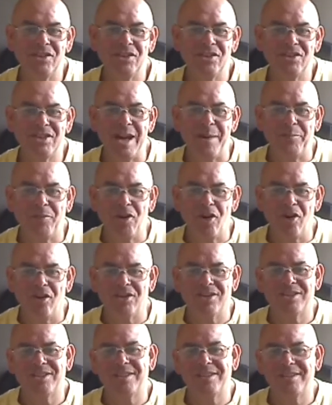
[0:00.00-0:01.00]

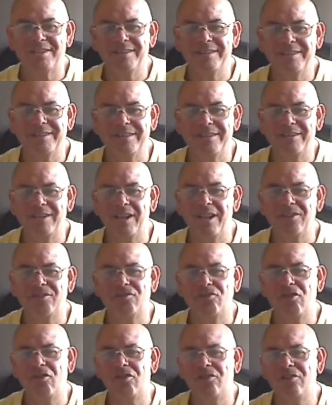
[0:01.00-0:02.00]
Shamrocks
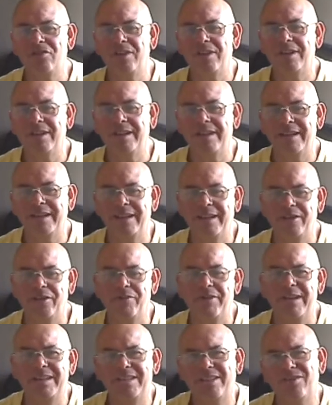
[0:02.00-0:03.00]
has run,
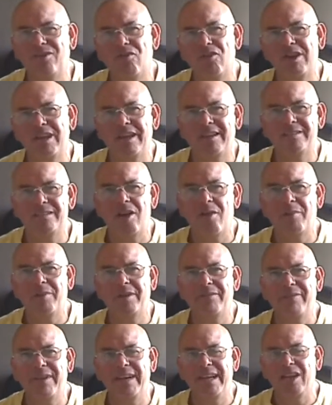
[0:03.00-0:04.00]
the rest of the running has not
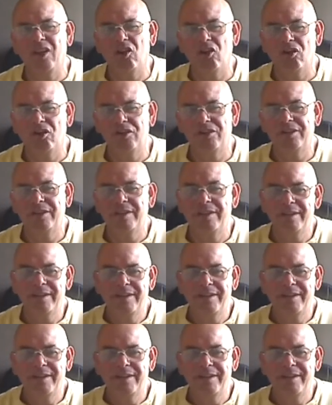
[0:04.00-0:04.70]
been very good.